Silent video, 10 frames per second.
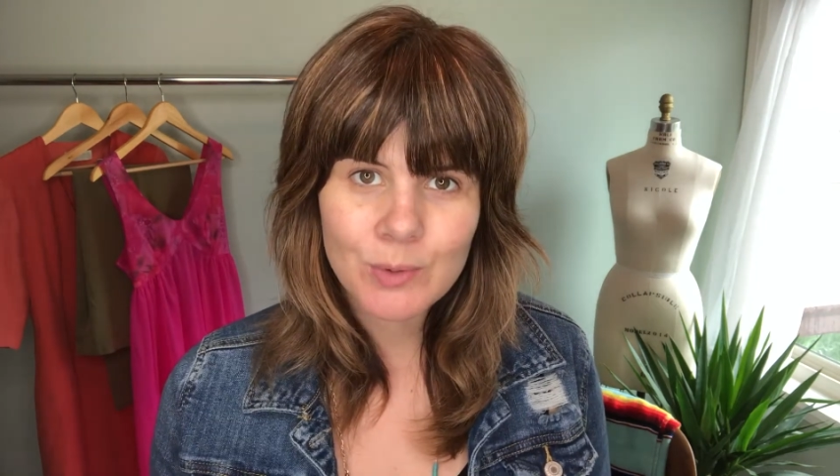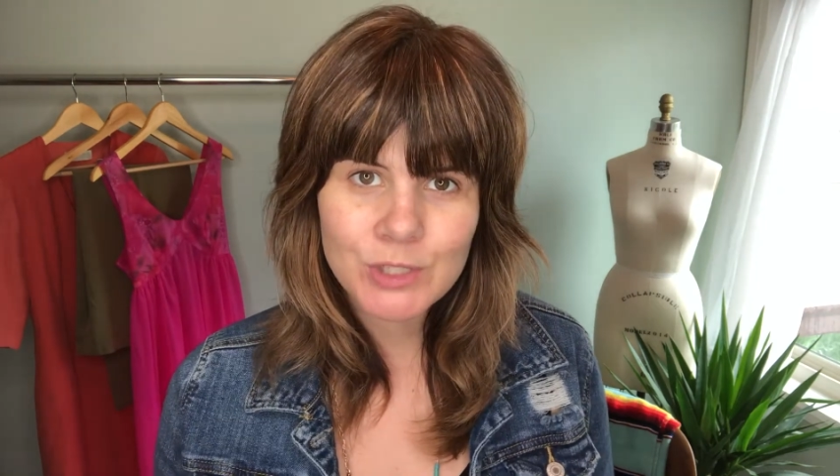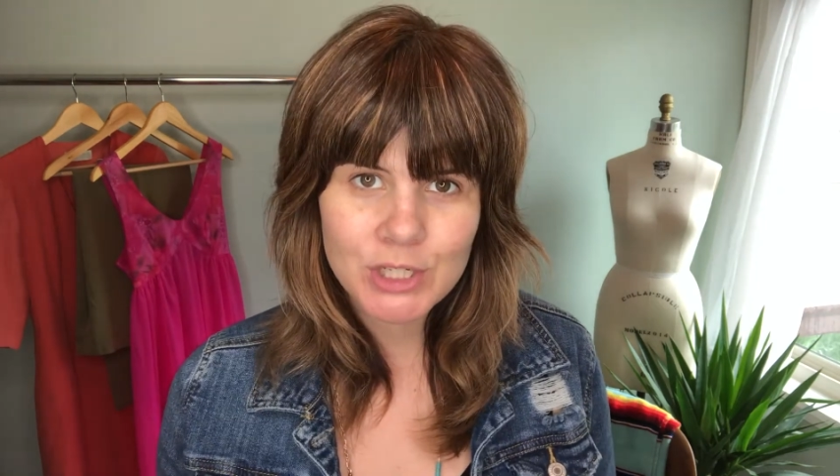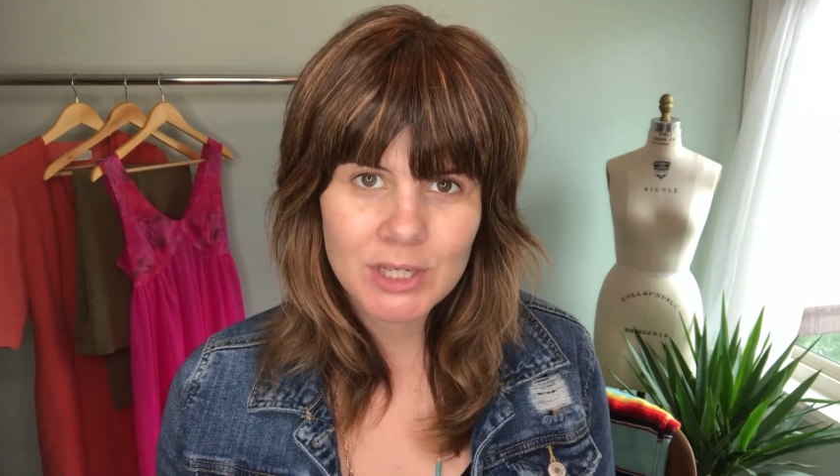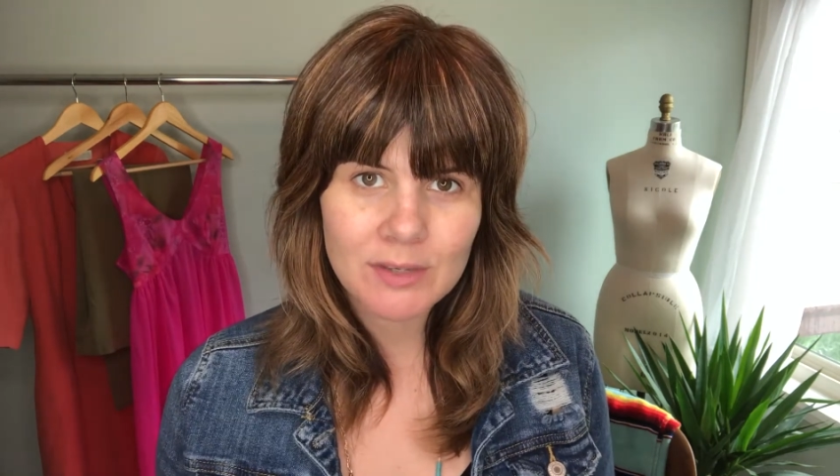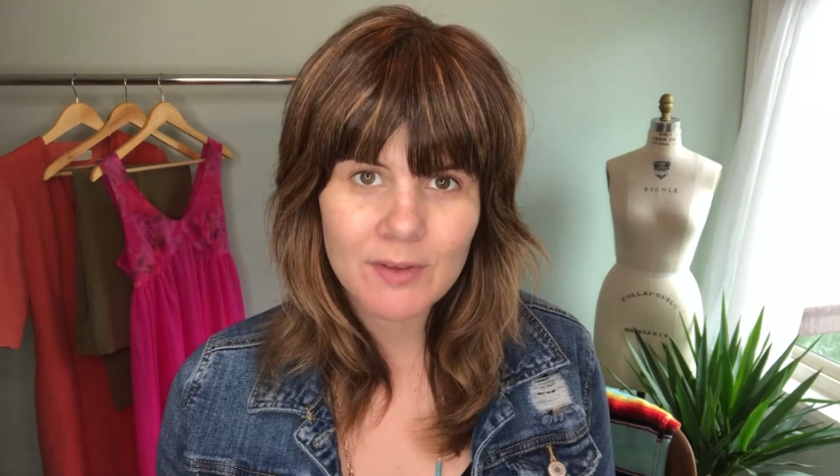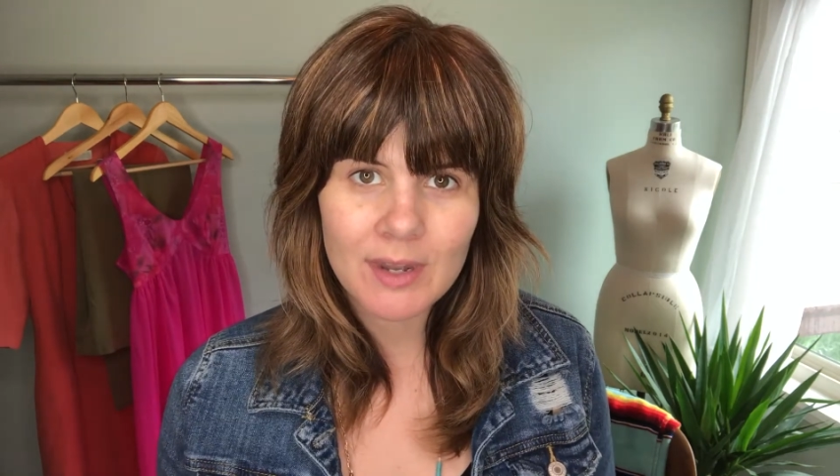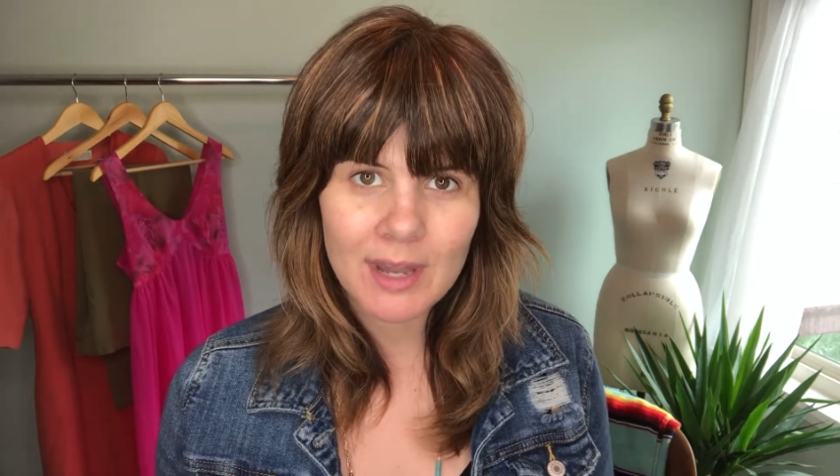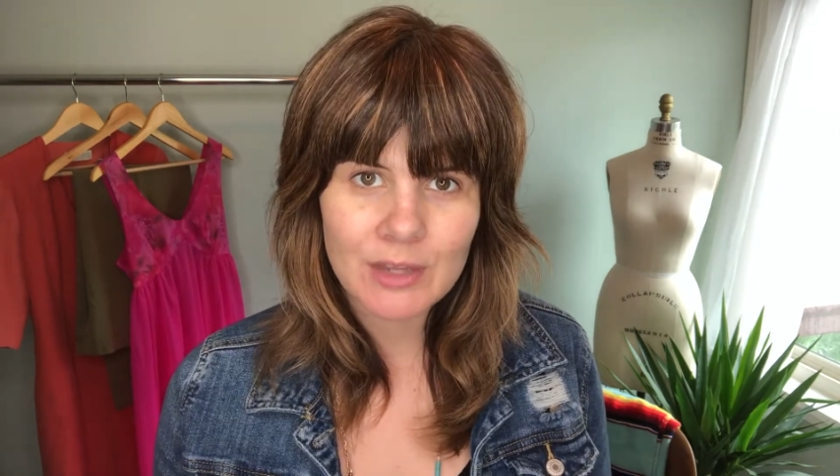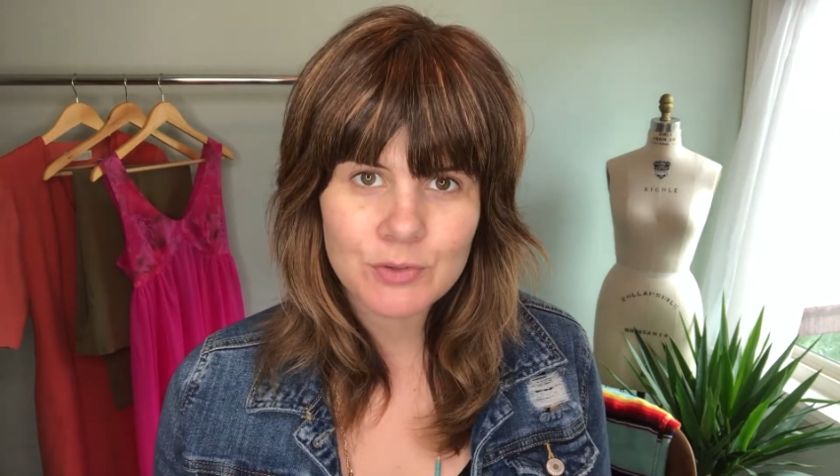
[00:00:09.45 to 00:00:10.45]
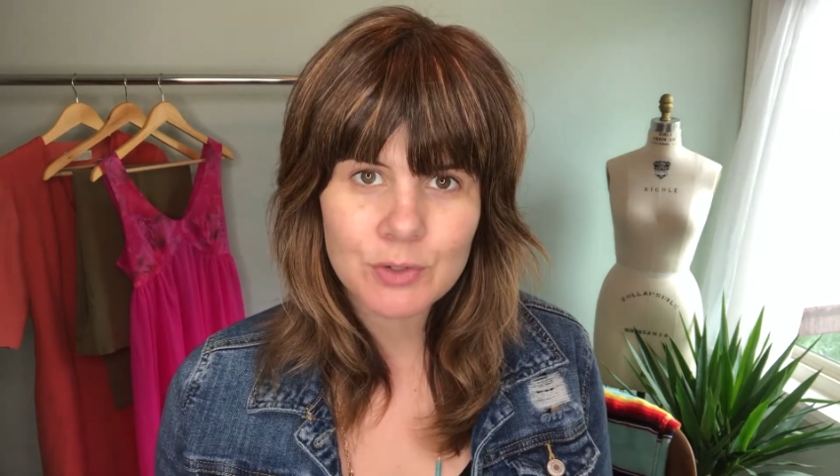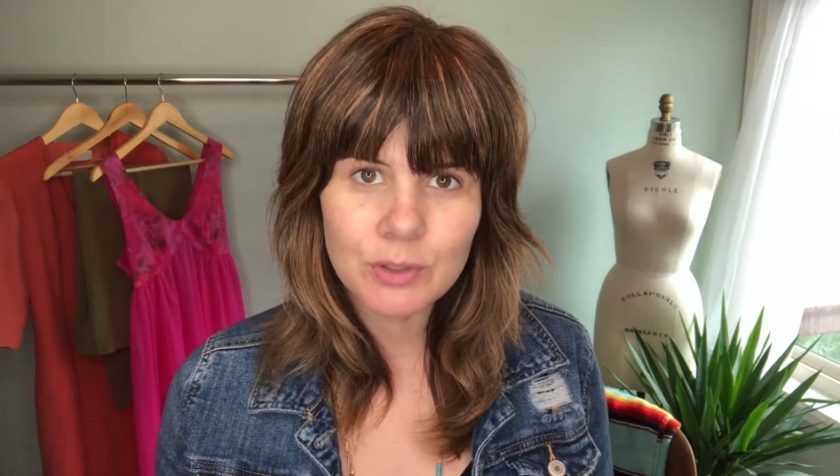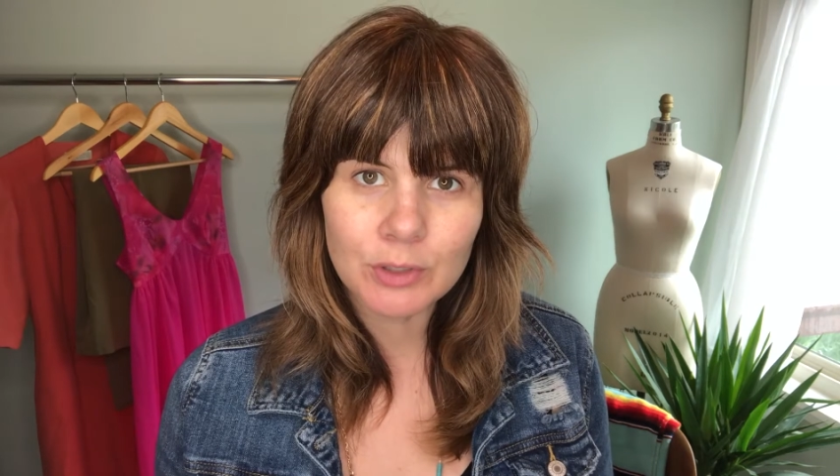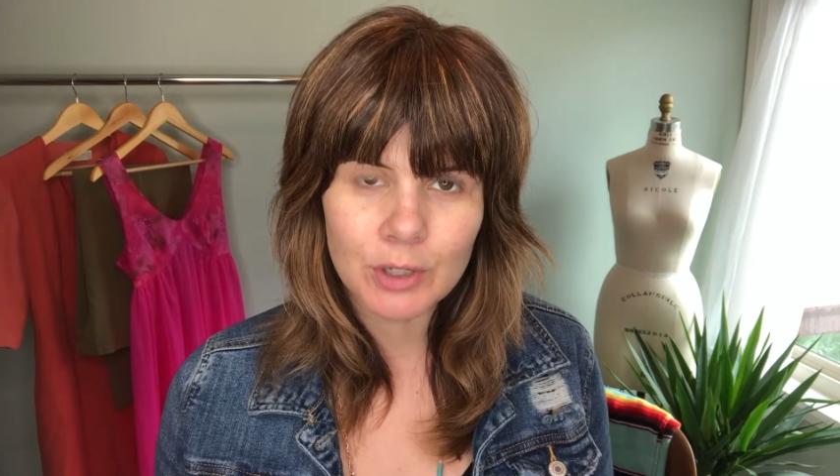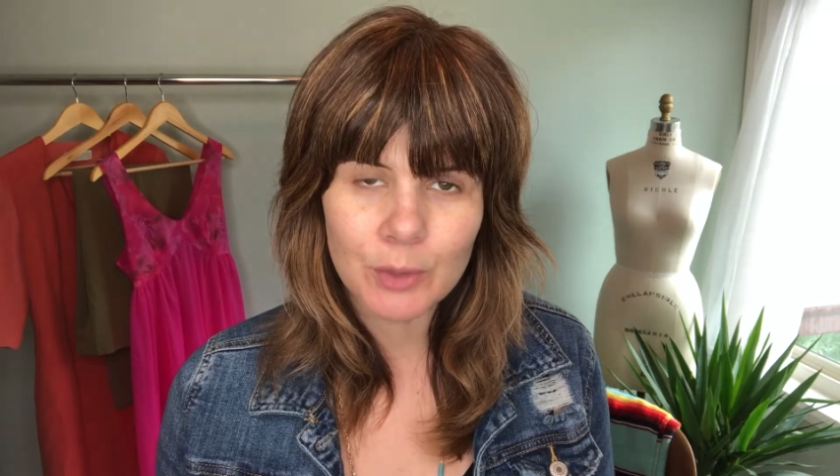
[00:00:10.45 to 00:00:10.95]
achieve a
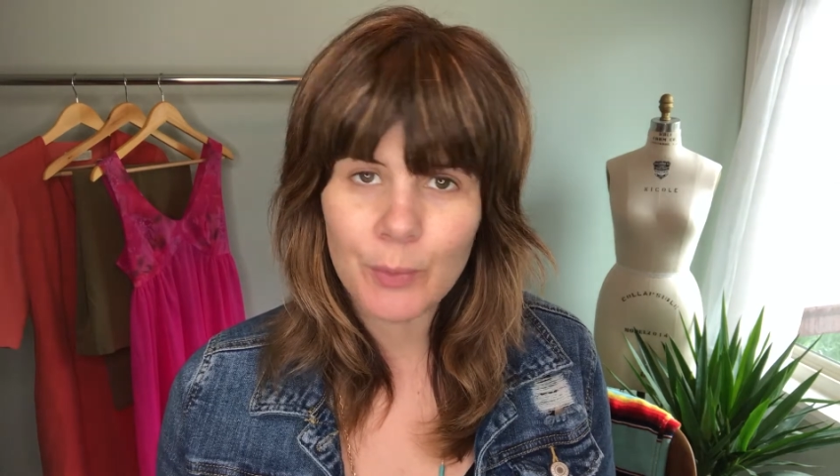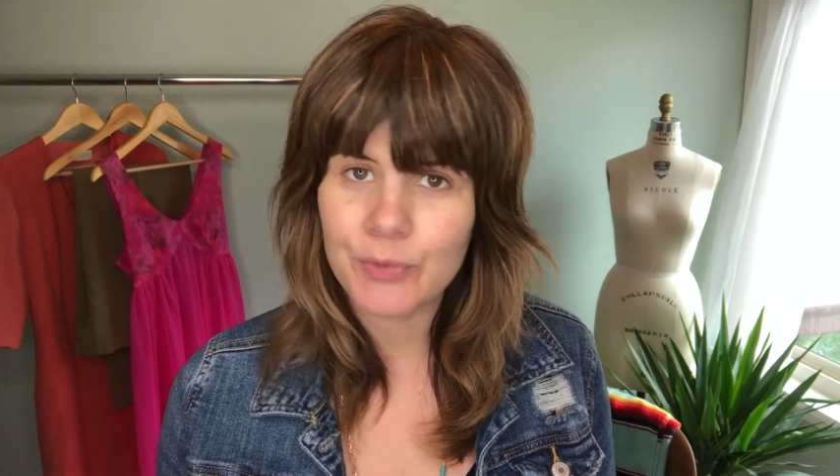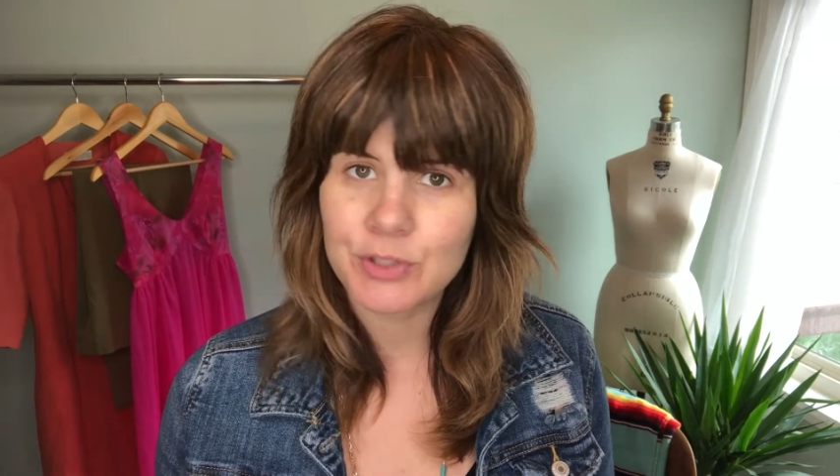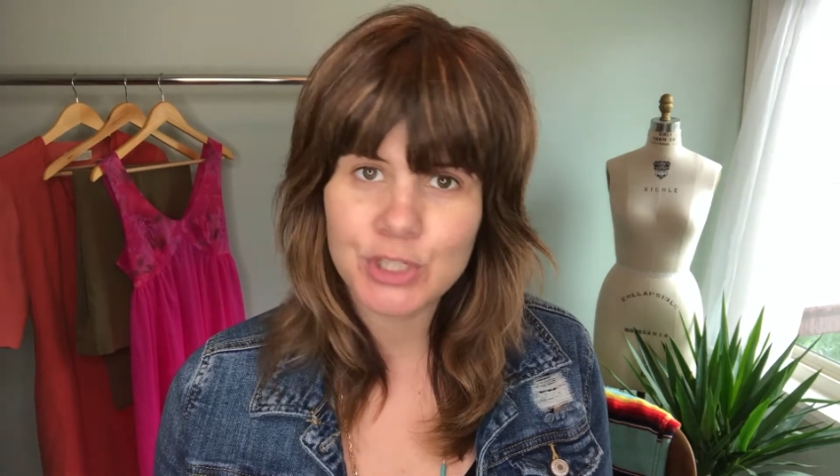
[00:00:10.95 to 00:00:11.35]
natural look with